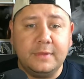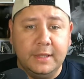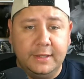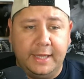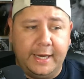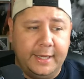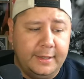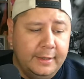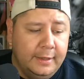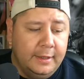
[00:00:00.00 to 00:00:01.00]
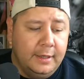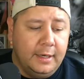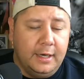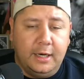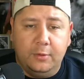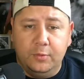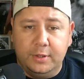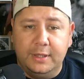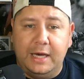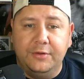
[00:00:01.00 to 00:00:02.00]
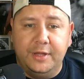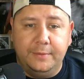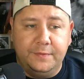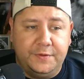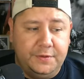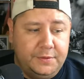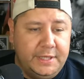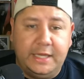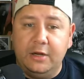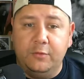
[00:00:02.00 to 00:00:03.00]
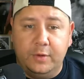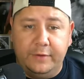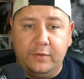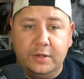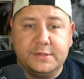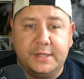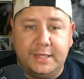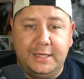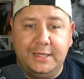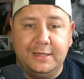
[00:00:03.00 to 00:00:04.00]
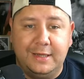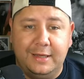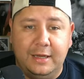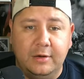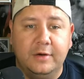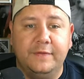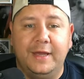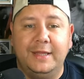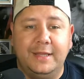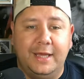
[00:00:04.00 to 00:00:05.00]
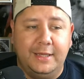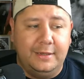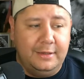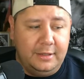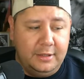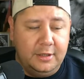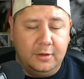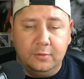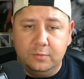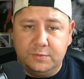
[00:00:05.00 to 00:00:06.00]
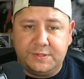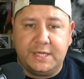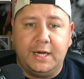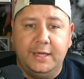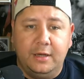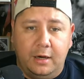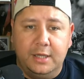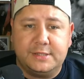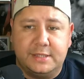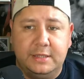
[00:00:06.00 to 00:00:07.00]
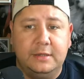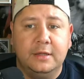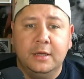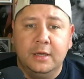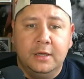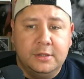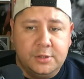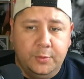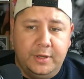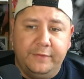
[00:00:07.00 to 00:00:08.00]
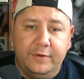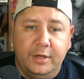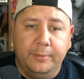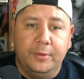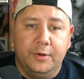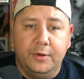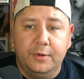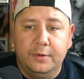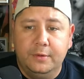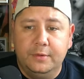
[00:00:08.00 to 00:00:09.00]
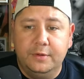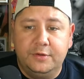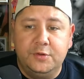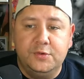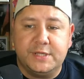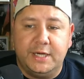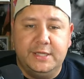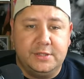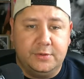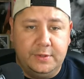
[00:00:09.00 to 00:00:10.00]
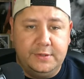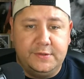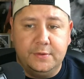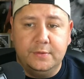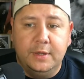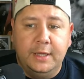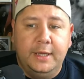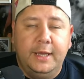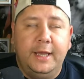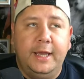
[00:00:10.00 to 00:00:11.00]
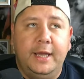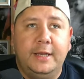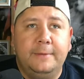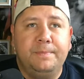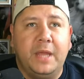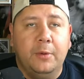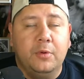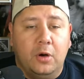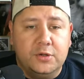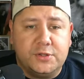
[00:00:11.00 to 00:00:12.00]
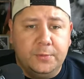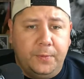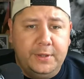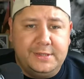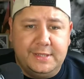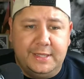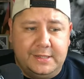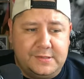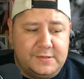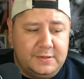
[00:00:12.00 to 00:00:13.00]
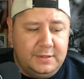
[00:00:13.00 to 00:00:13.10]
that would allow them to take care of whatever else that they need to take care of, and then sign Austin to whatever number the two sides agree to. And I would also point to this,